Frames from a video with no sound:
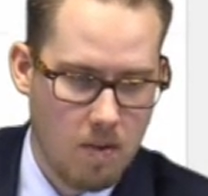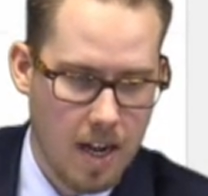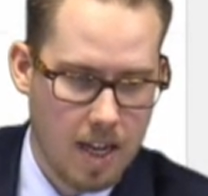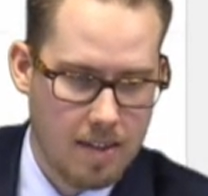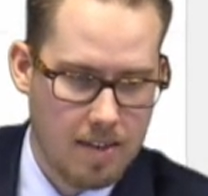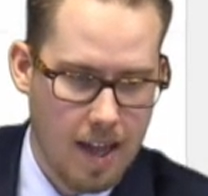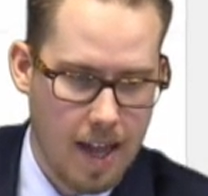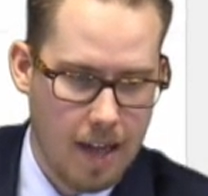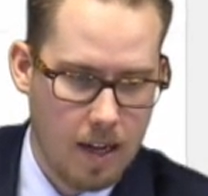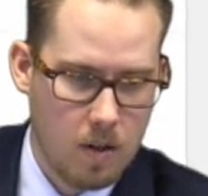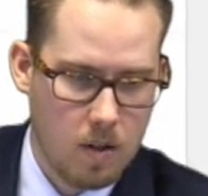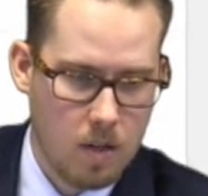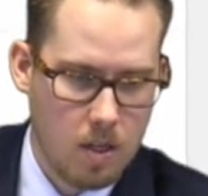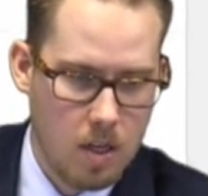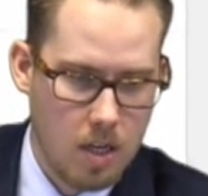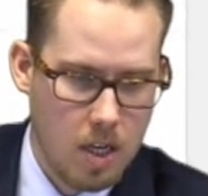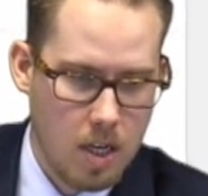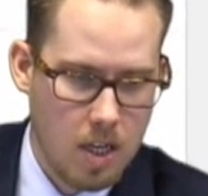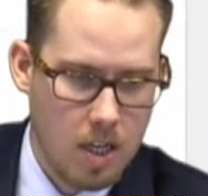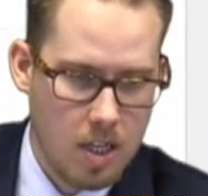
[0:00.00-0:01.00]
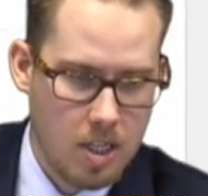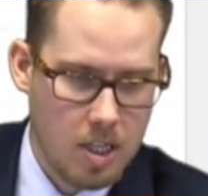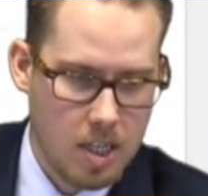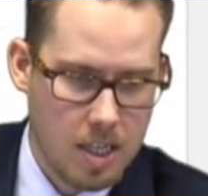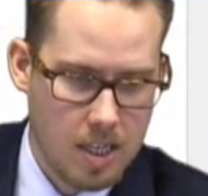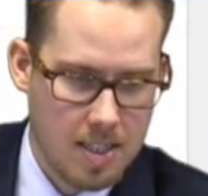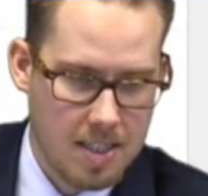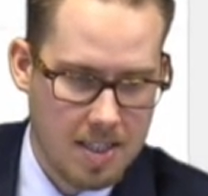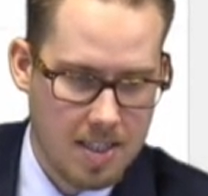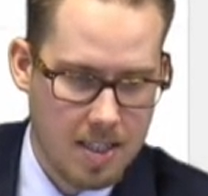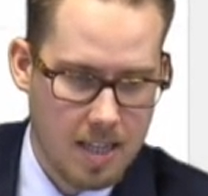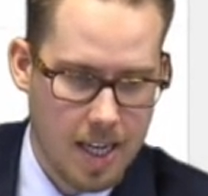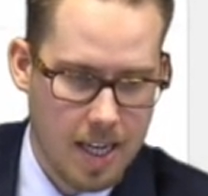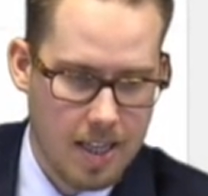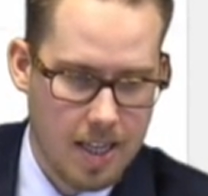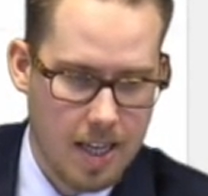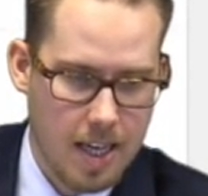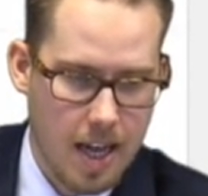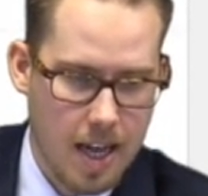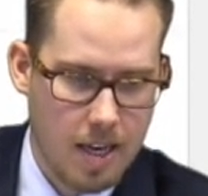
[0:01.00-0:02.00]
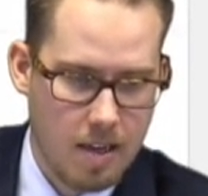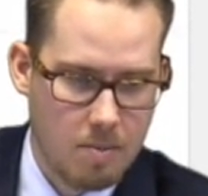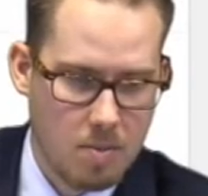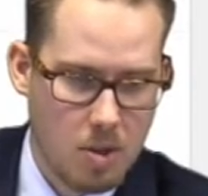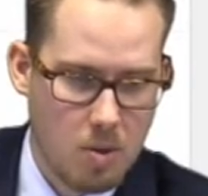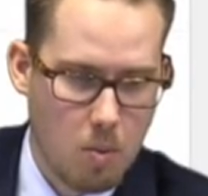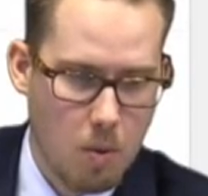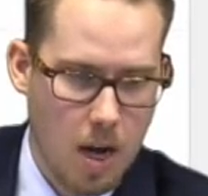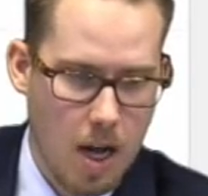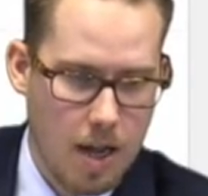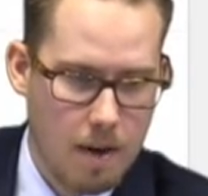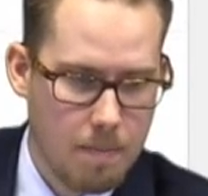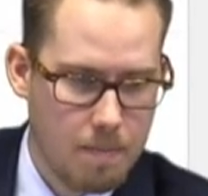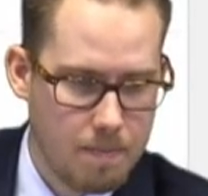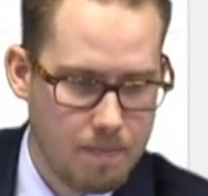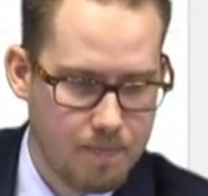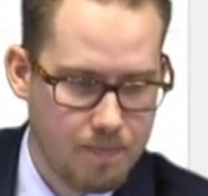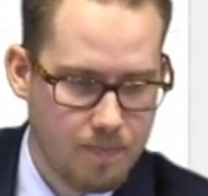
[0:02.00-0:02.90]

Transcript: rectangle. You're going to select the item you want.